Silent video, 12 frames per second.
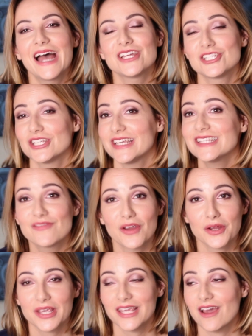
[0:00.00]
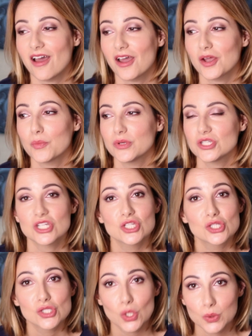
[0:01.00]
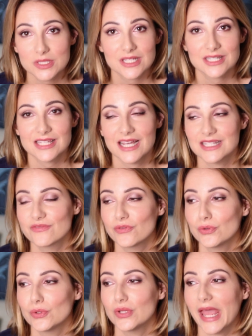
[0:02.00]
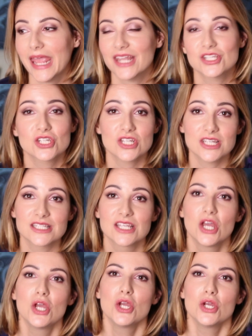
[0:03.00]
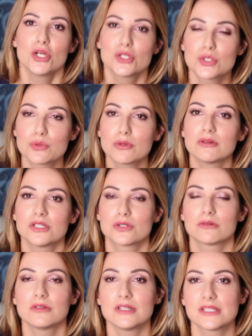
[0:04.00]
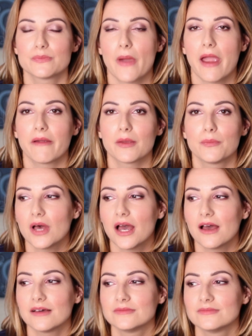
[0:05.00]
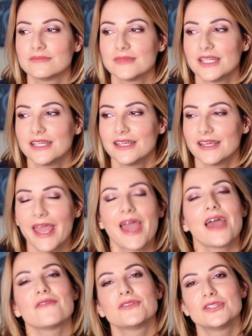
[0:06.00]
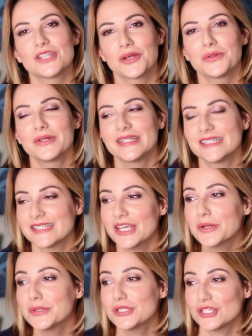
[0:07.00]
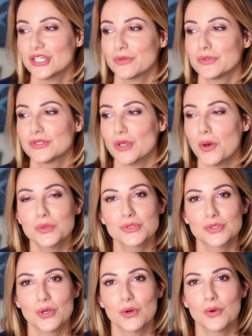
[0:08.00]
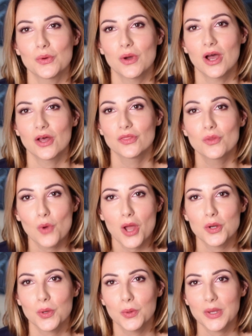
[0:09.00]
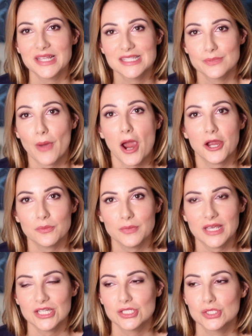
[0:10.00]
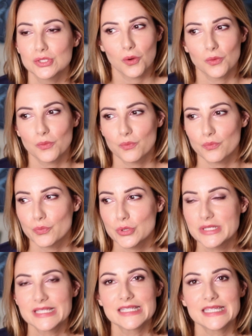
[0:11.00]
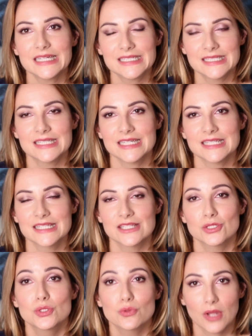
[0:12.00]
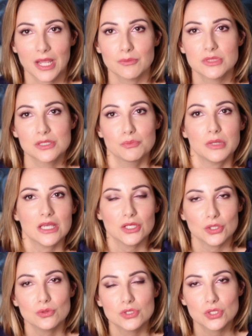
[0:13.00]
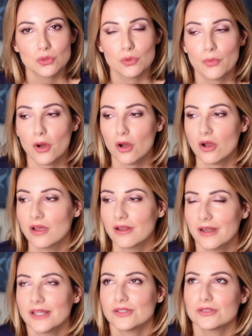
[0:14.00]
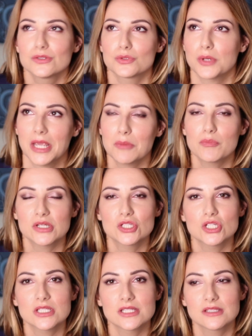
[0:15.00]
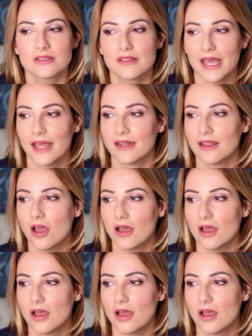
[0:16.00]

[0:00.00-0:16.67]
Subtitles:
She is very young, but she's so successful, and she's truly, truly inspiring. I have to tell you a little secret. She was also the one who inspired me to pursue this dream to be a YouTuber. Not a dream, but just that